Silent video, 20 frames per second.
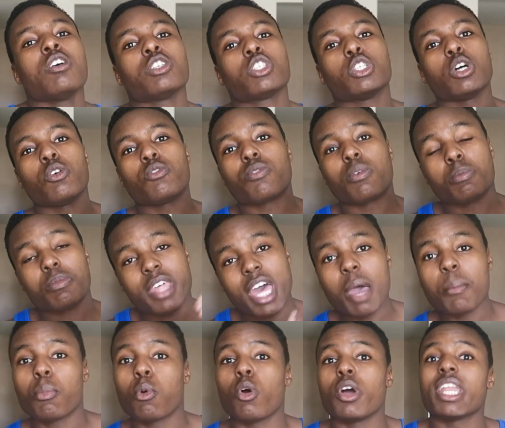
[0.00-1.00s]
So from
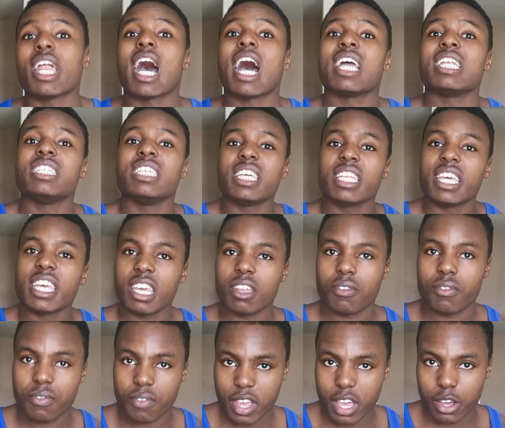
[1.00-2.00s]
that point, I did
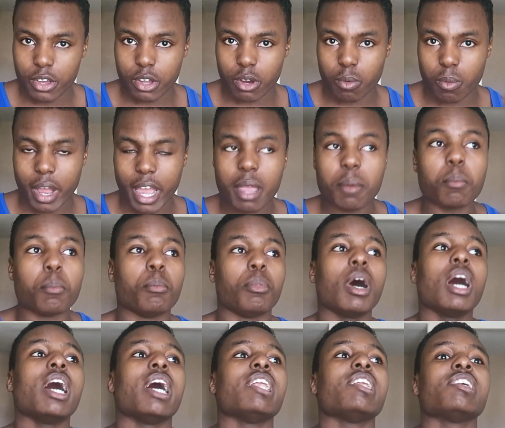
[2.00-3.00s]
hit failure, right?
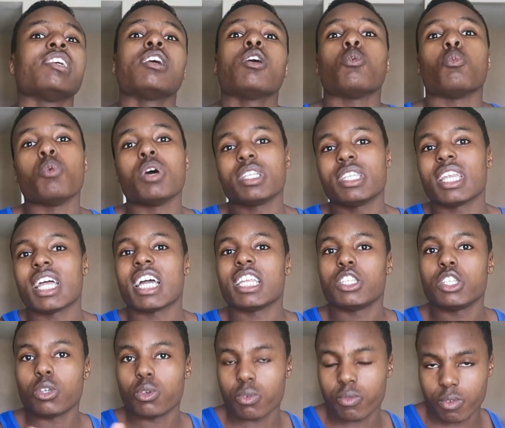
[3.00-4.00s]
But what did I
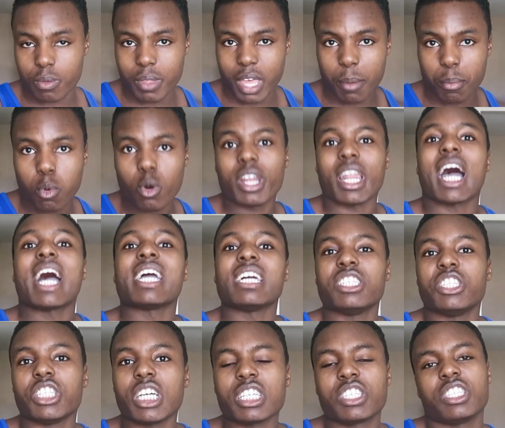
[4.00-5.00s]
do from that point? I
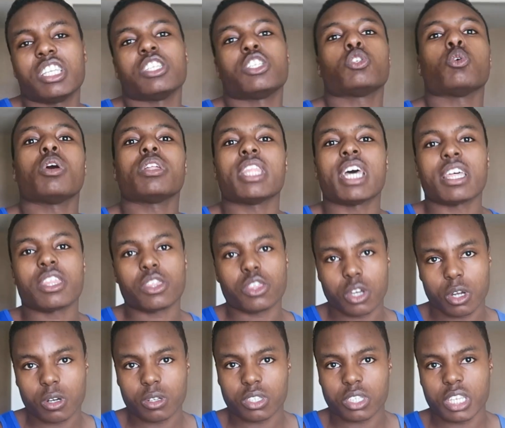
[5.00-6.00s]
adjusted. So on that
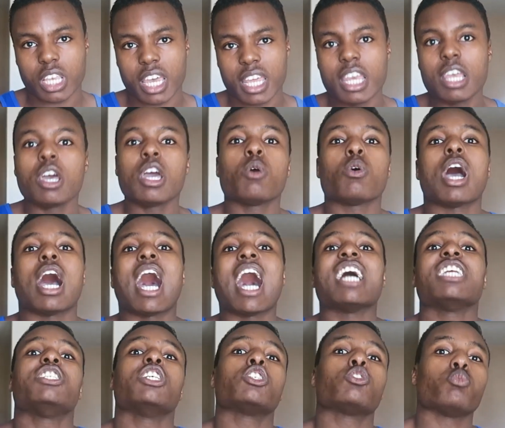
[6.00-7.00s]
third set,
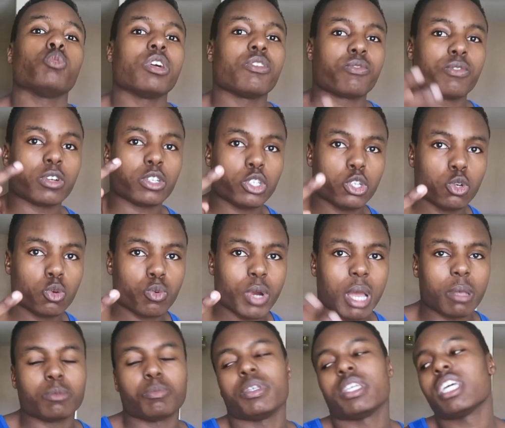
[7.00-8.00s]
I just went for two
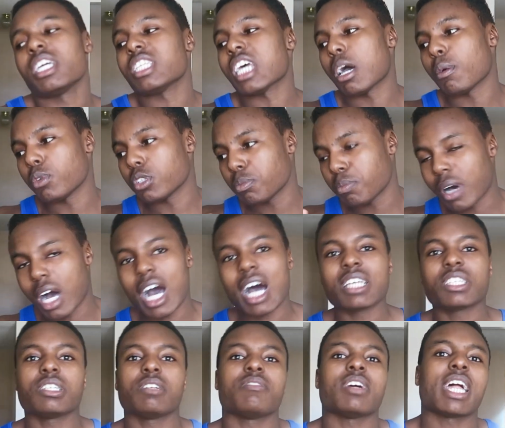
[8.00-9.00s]
reps because I was
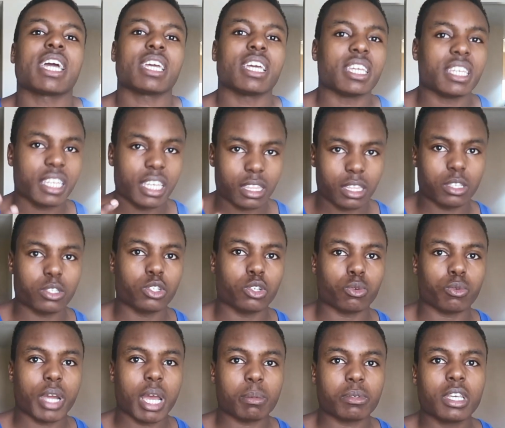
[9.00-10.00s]
positive that I could get the
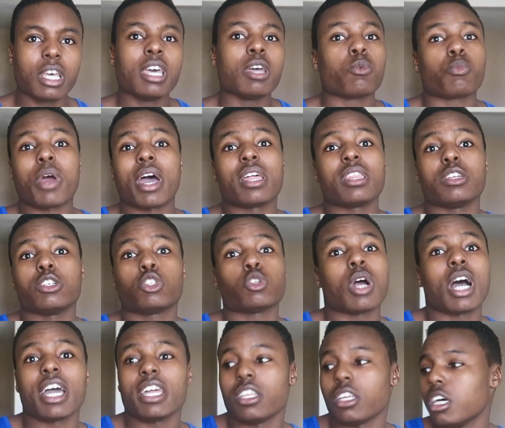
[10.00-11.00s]
two reps rather than
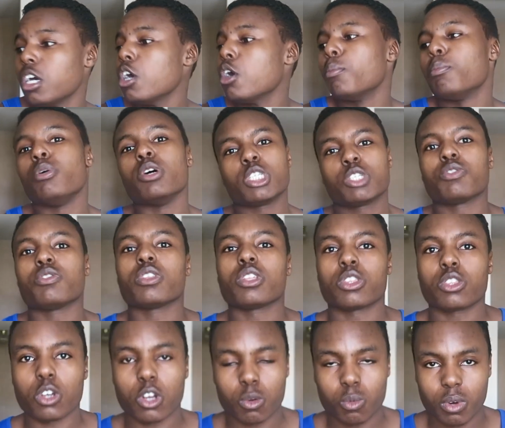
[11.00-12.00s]
trying to push for
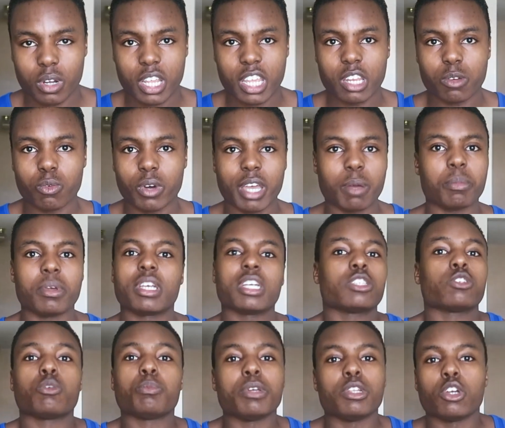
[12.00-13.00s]
the third one anyway
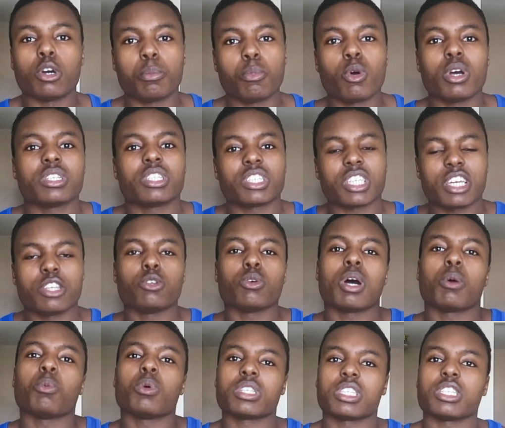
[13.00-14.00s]
because there would be no point since I knew
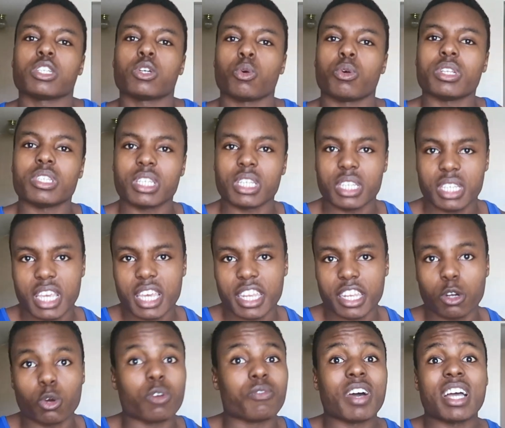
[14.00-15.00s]
I wasn't going to get
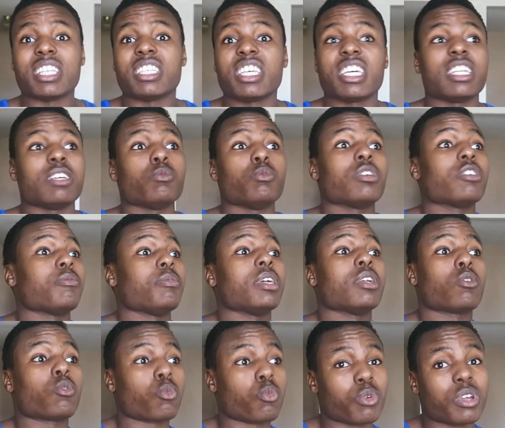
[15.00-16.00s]
it. Or if I did, it would have
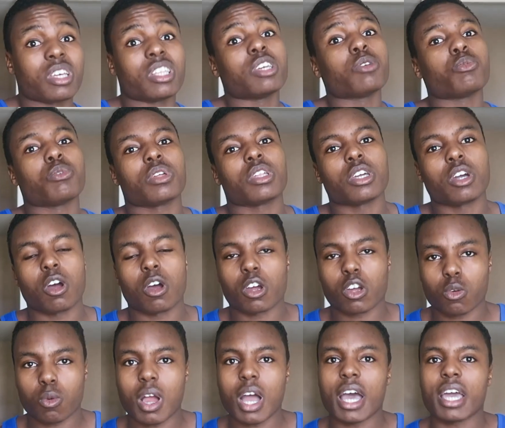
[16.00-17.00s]
been a really, really
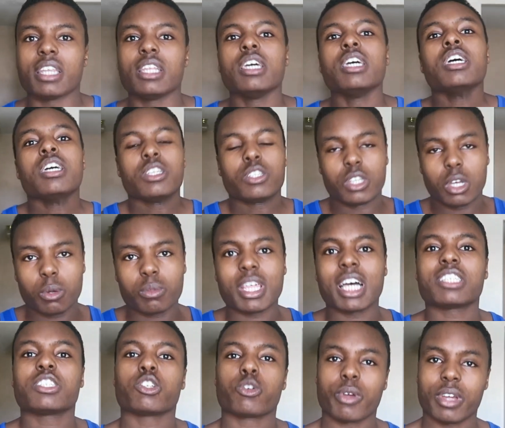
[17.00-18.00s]
hard grind. So
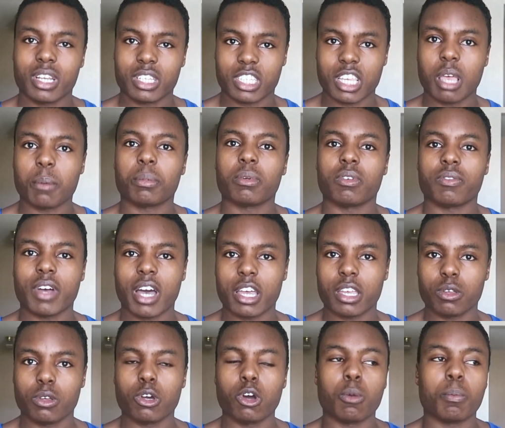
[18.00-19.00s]
that's a great example of how
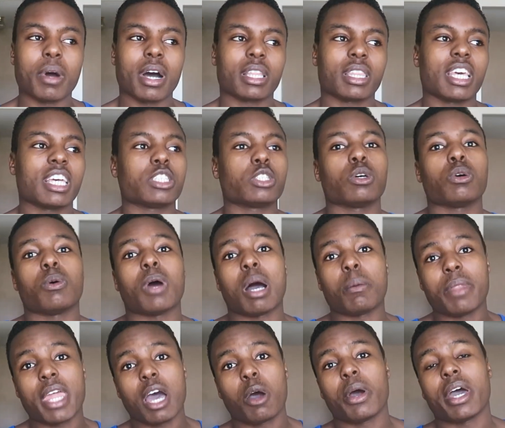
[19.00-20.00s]
you go about that. So
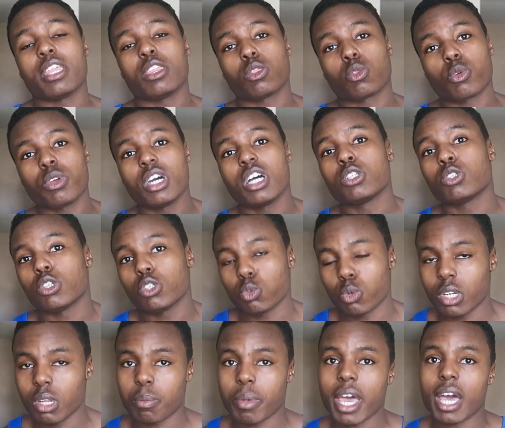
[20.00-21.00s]
I'm now at
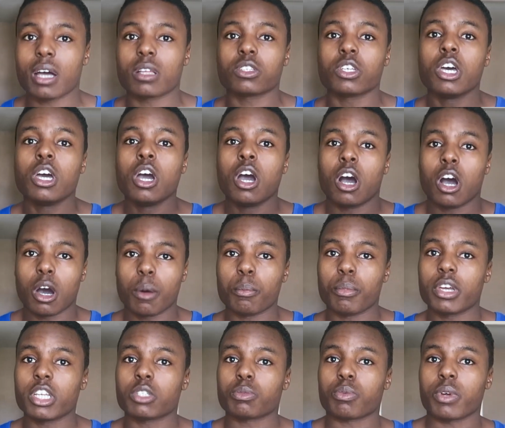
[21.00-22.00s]
320 pounds on
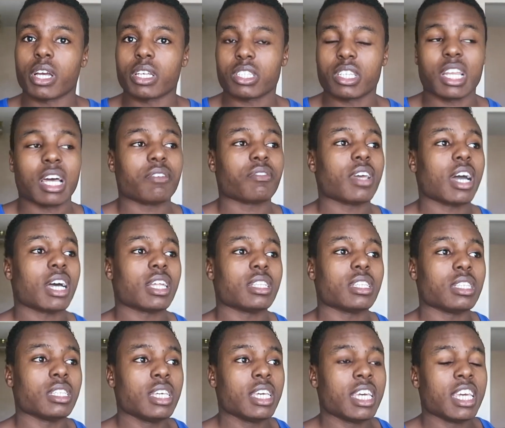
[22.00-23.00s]
bench press and I've
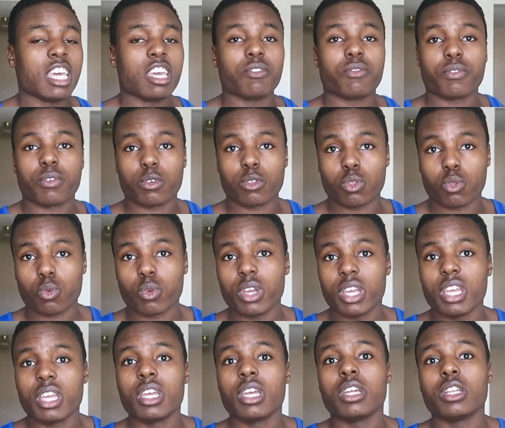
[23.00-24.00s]
gotten it for
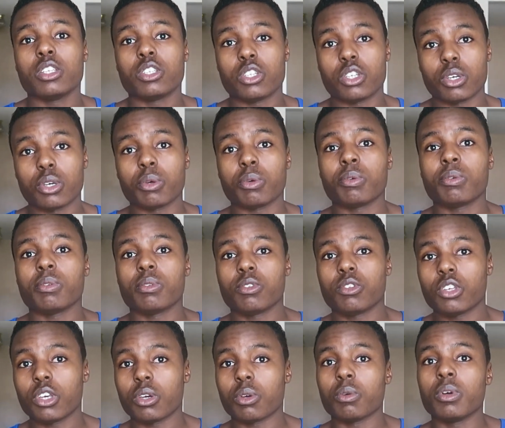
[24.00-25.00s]
three, two,
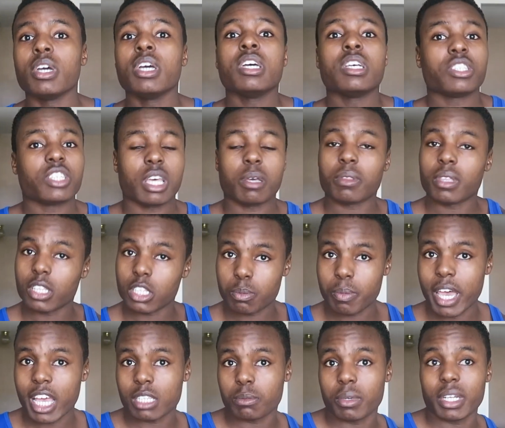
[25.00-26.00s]
two. Same thing this
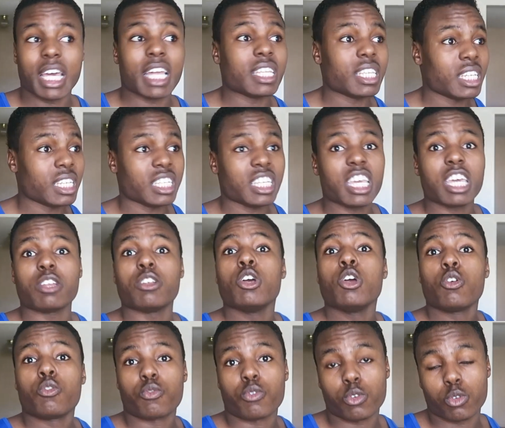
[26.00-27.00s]
past Monday. I did it again
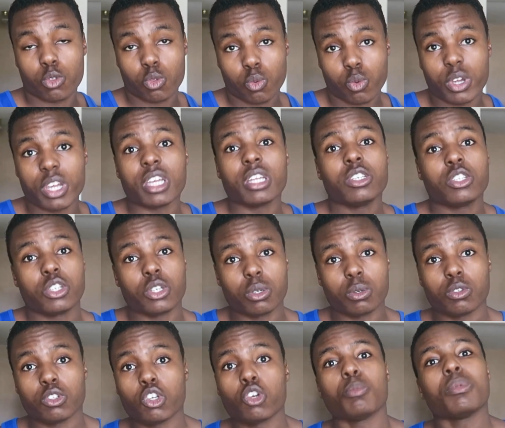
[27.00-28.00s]
for three,
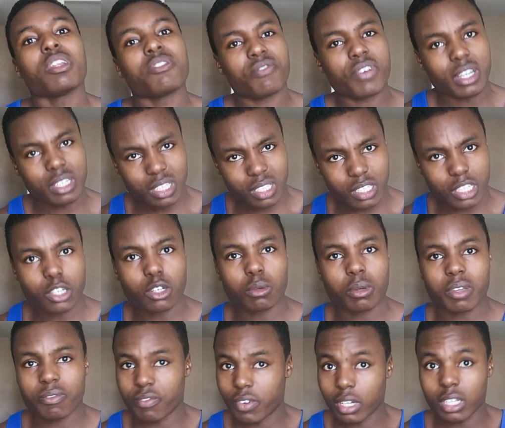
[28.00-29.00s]
two, two. But it felt a
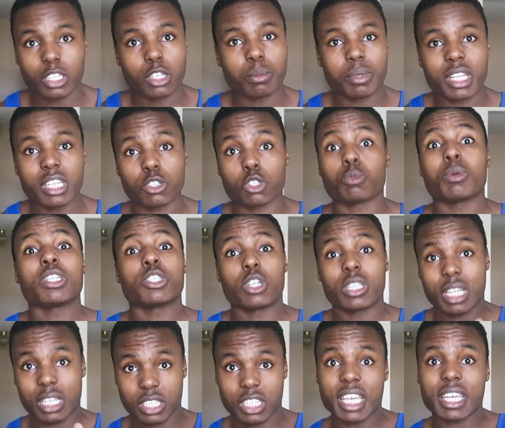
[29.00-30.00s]
little, it felt a little bit easier, especially
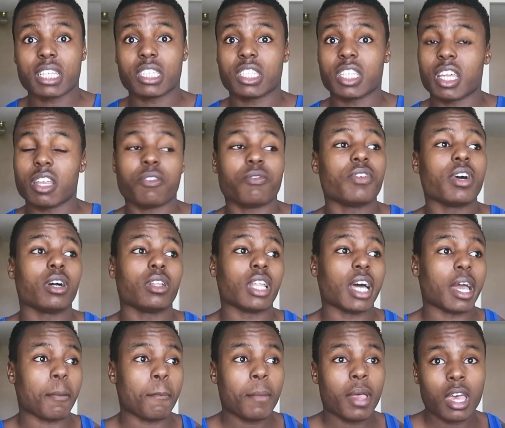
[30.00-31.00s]
on that second set. It felt
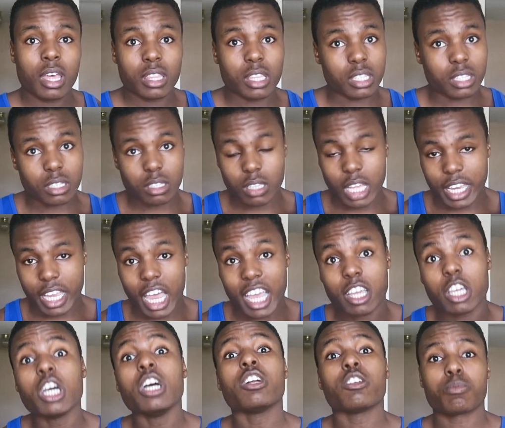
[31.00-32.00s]
like the, like I
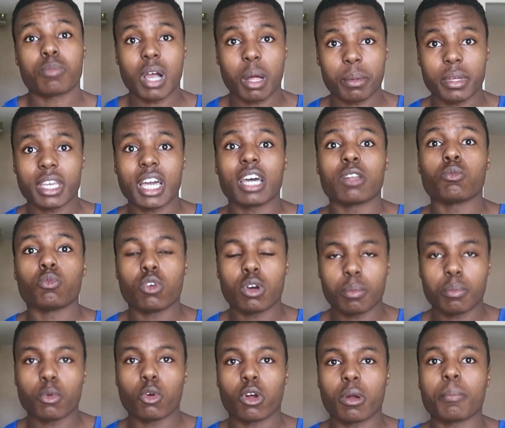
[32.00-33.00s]
could have probably gotten
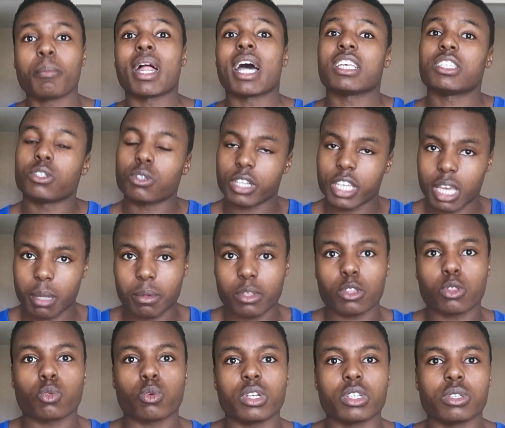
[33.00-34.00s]
one more, but I still kept
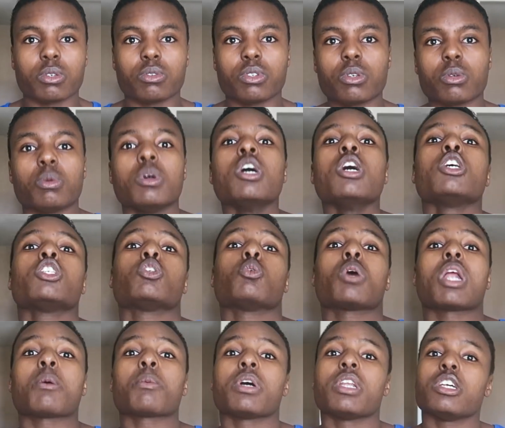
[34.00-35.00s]
it three, two, two. So
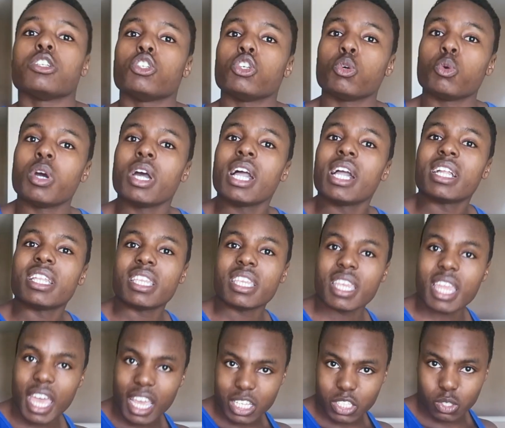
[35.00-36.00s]
what I'm gonna do
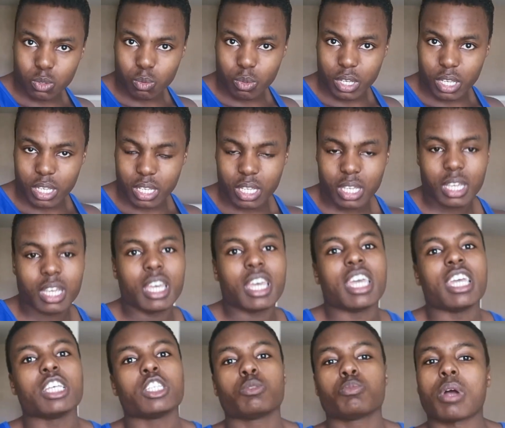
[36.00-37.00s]
next week
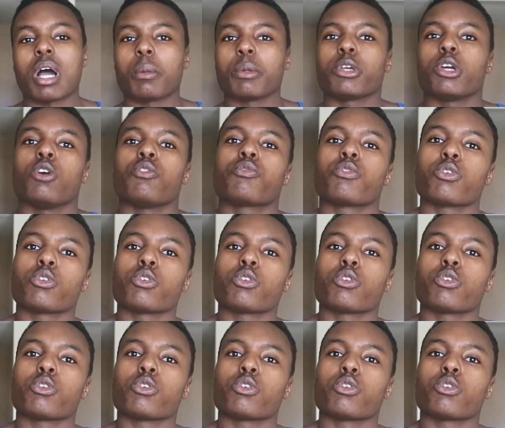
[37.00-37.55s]
is probably go